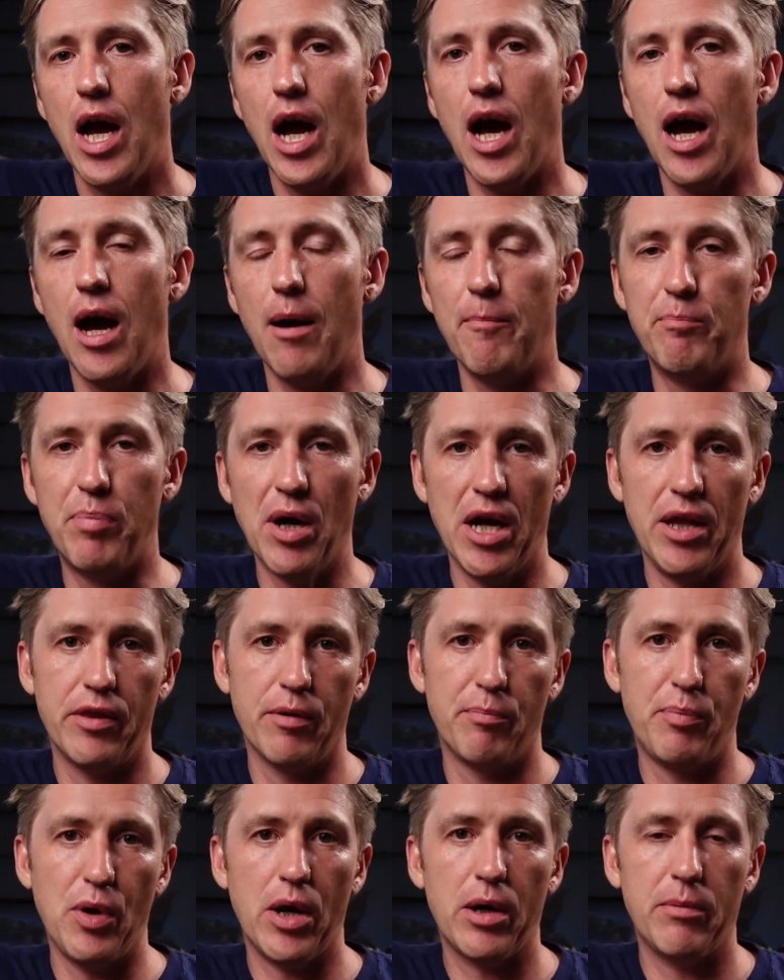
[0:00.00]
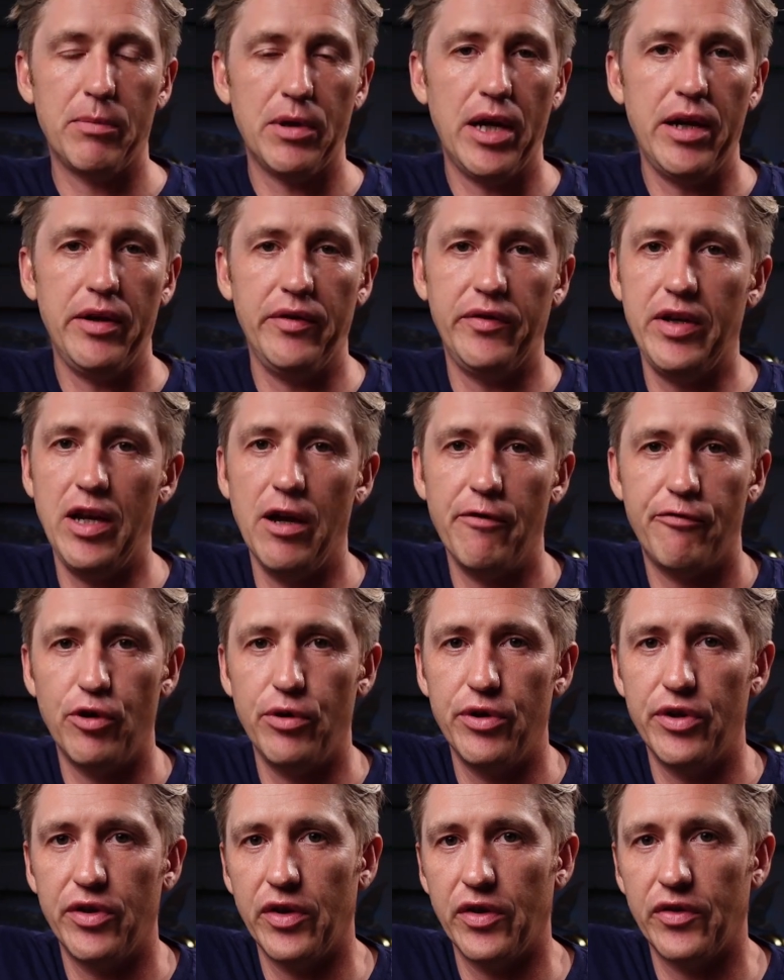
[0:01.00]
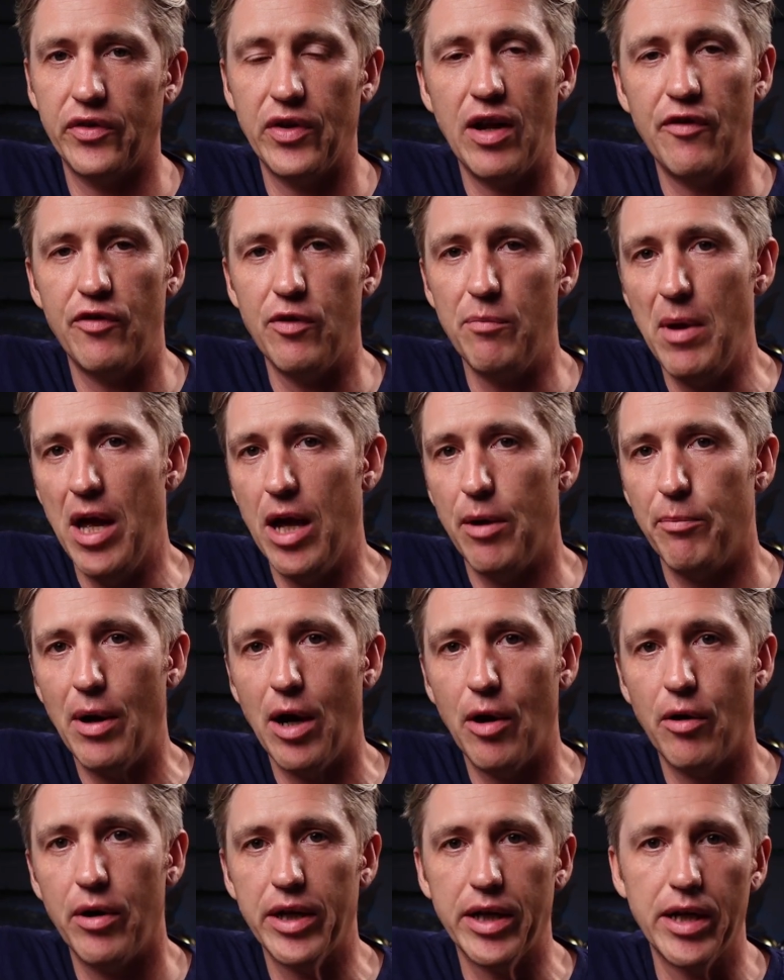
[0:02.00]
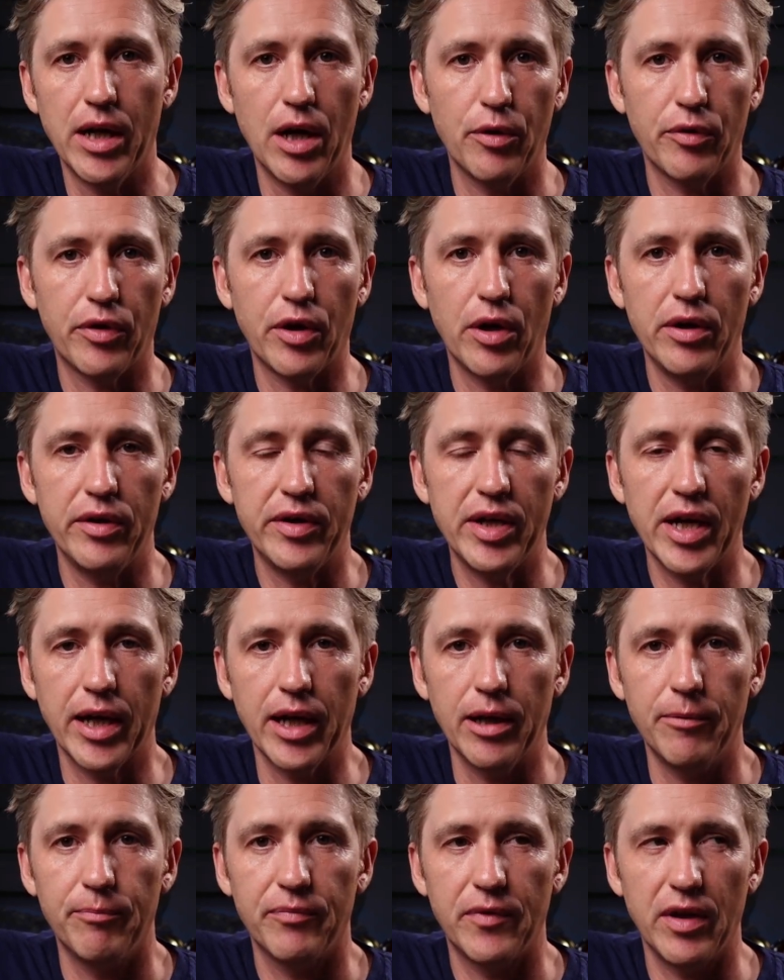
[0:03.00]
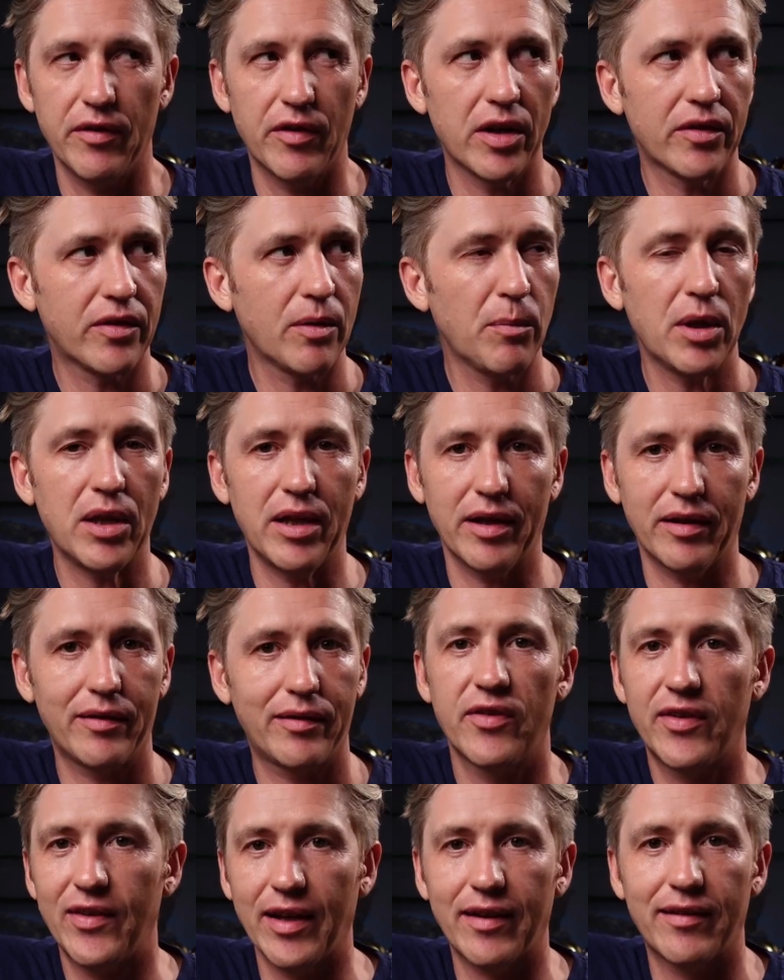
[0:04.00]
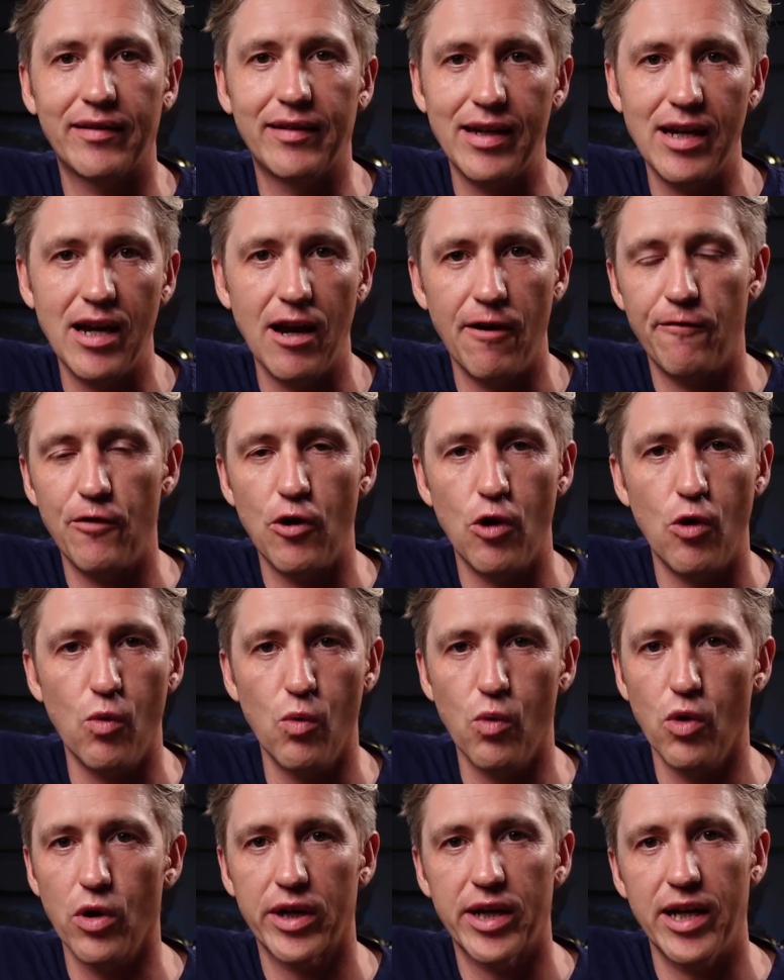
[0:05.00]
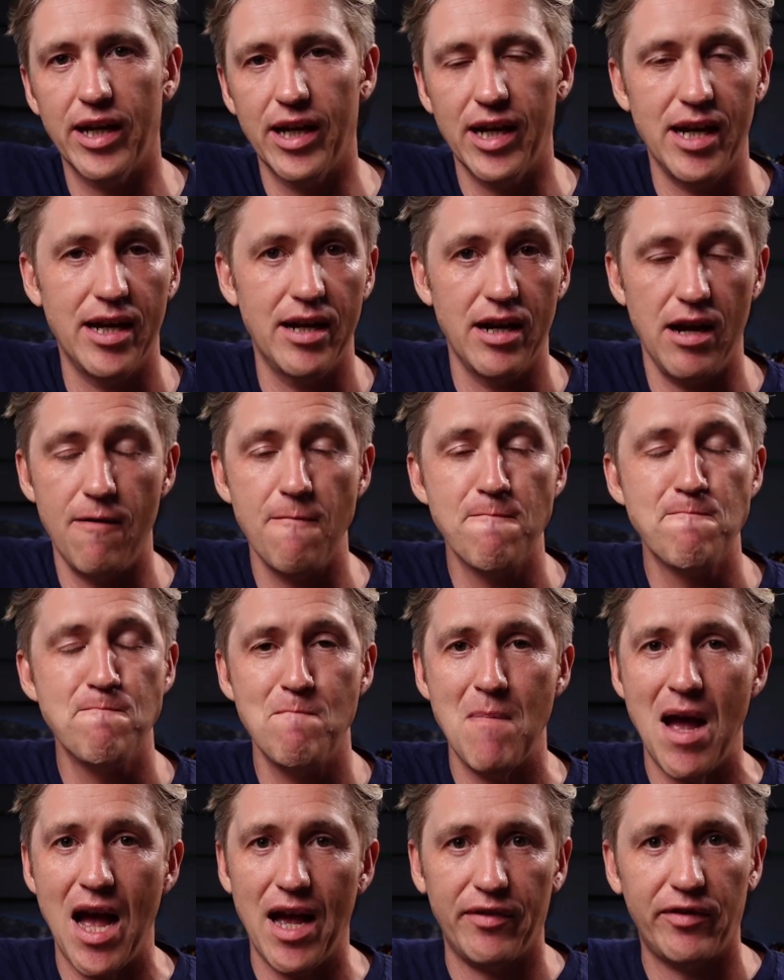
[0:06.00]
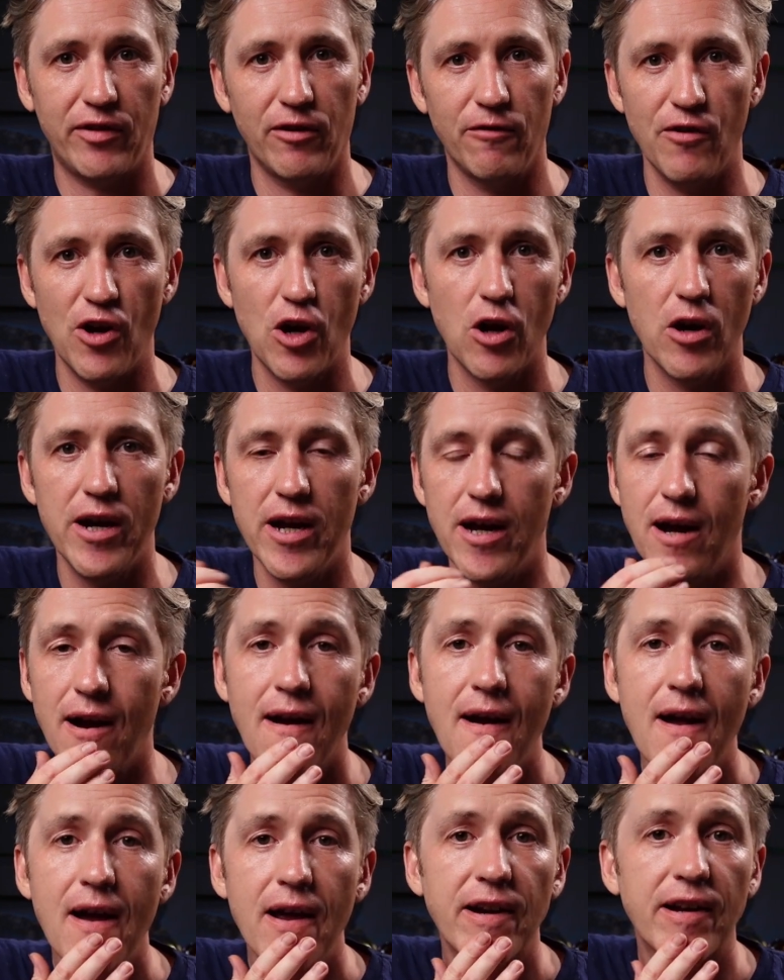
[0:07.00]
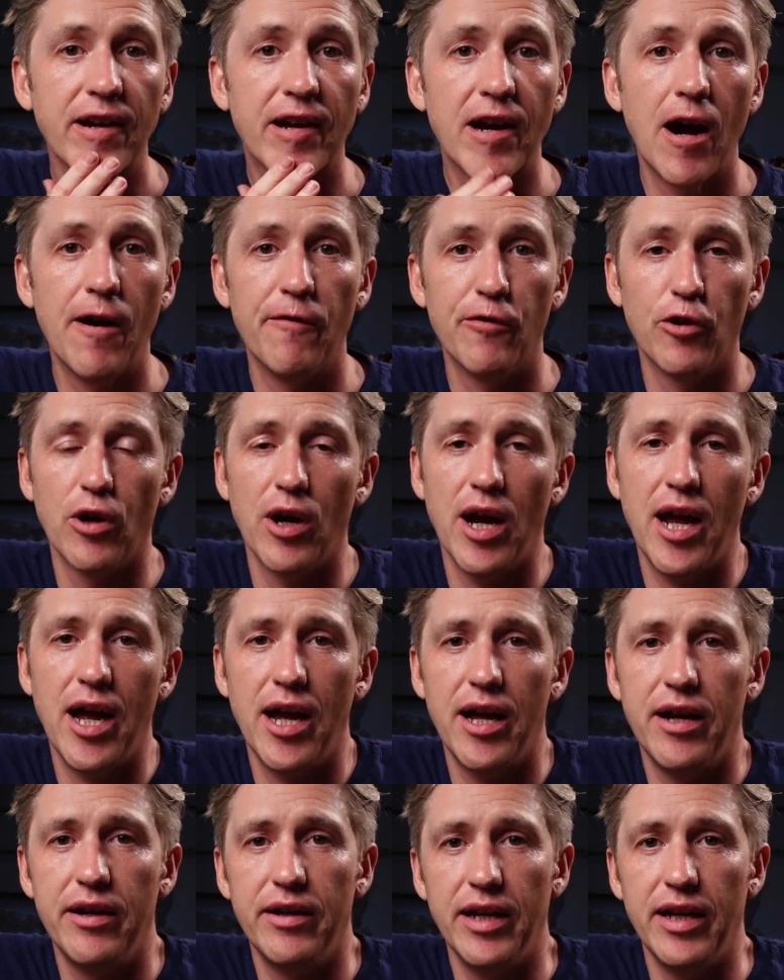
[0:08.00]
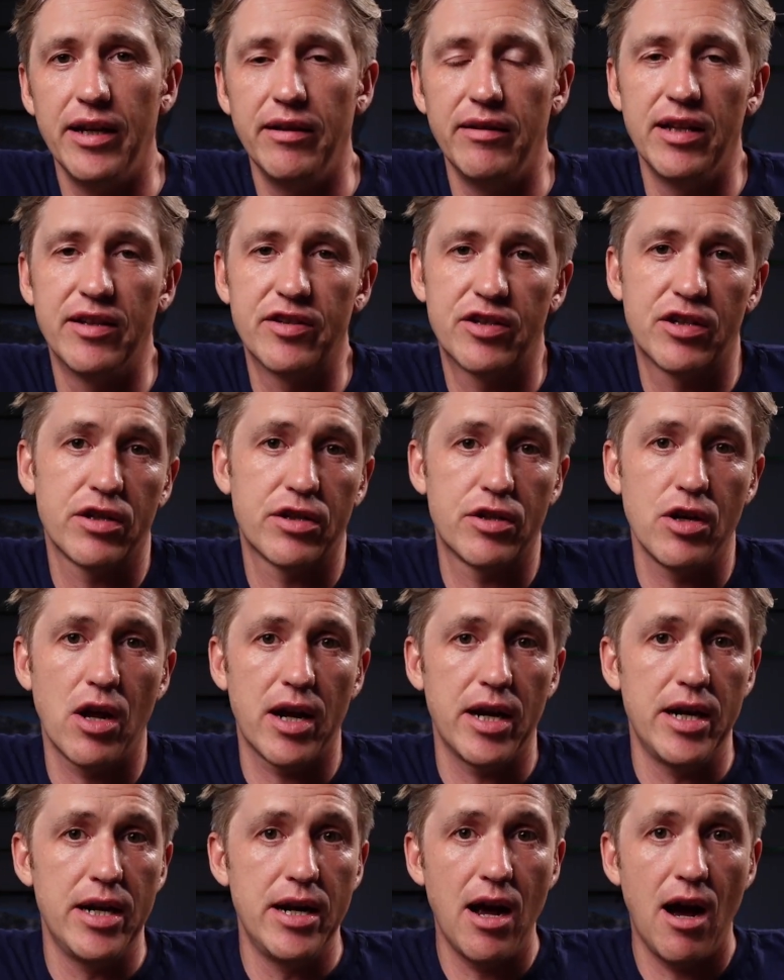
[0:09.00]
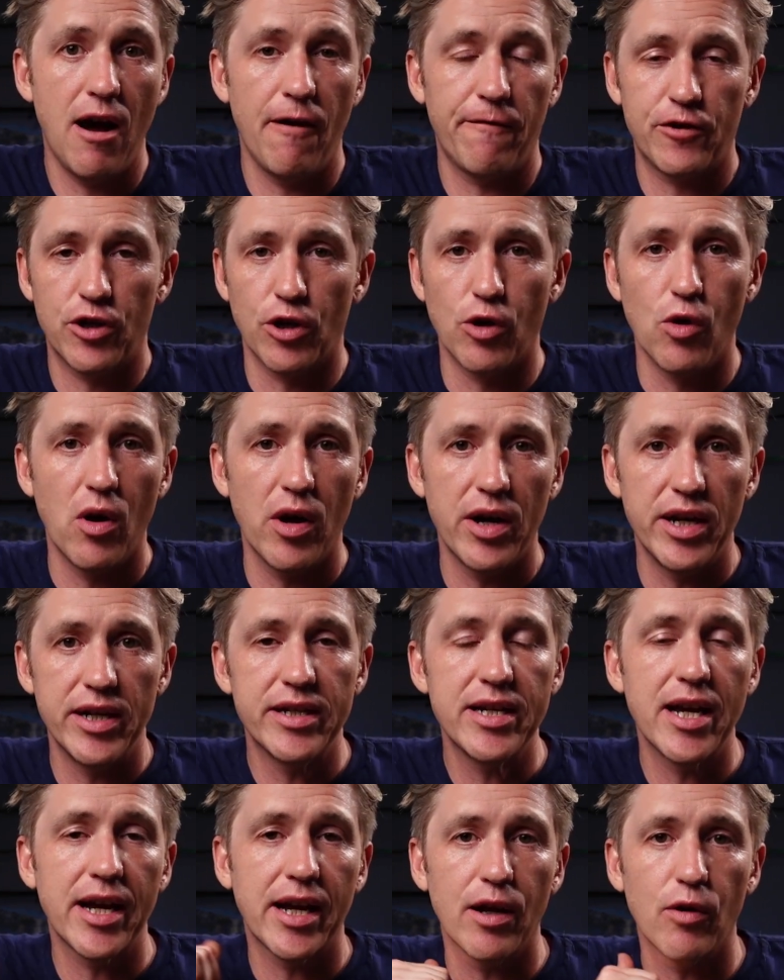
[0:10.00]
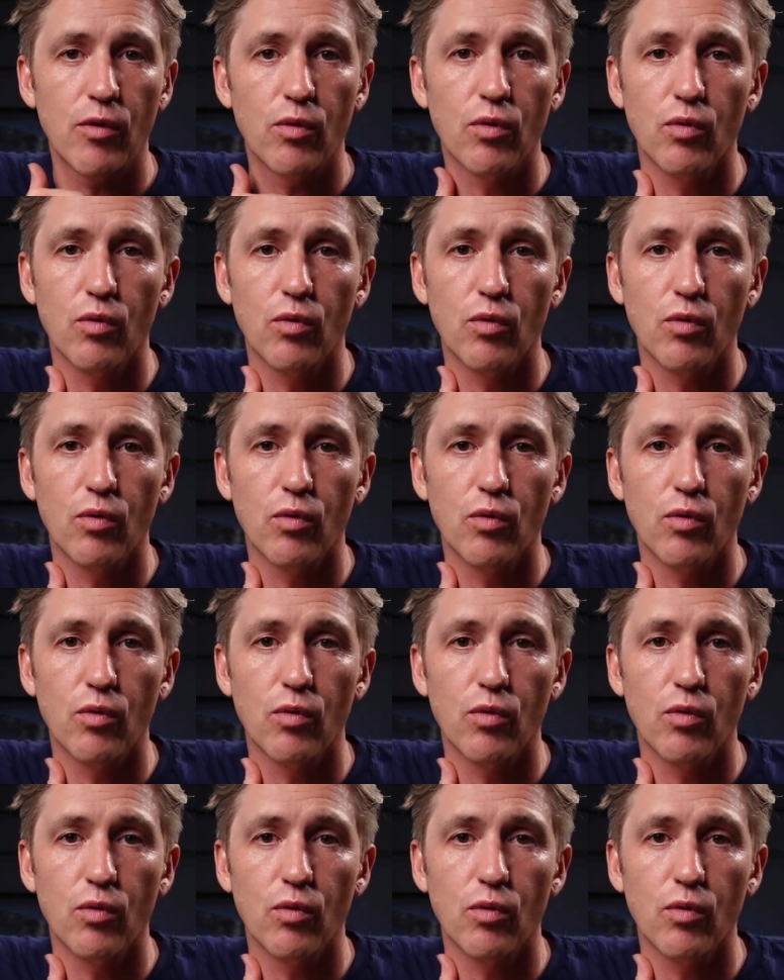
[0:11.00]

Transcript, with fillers: Uh, but the bottom line is DFO just doesn't have the manpower to get out there and ticket. it. They've got something like six DFO working in a massive area to cover, and it, it's just not enough to go out and ticket